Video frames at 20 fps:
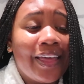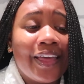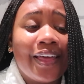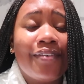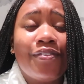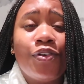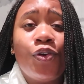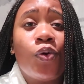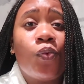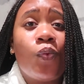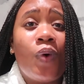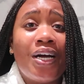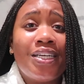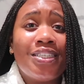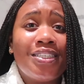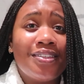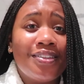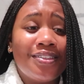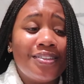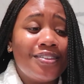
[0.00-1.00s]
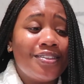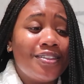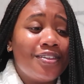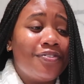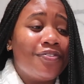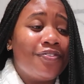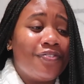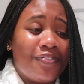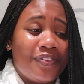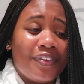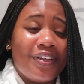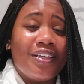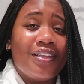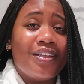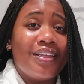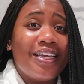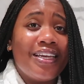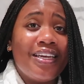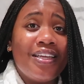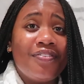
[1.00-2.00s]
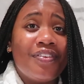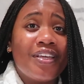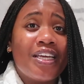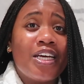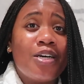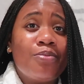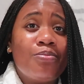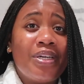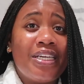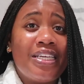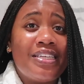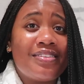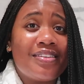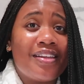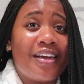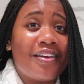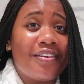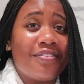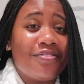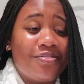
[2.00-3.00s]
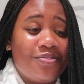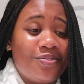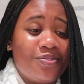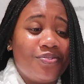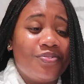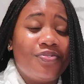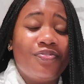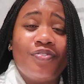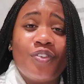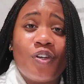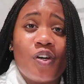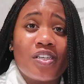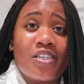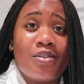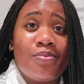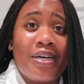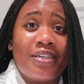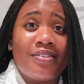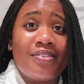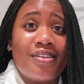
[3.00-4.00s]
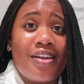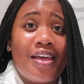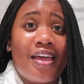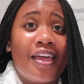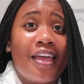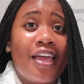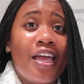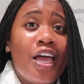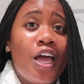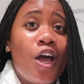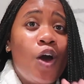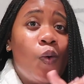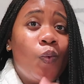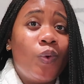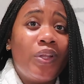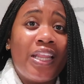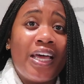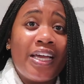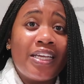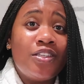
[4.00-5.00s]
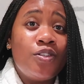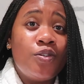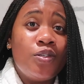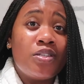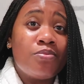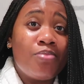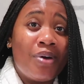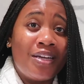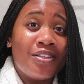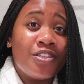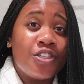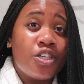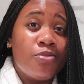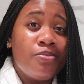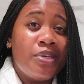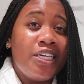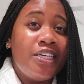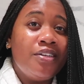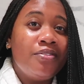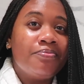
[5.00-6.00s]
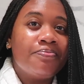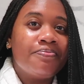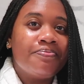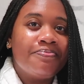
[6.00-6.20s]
if you're watching this, if any of the companies that I talked about today would like to sponsor me,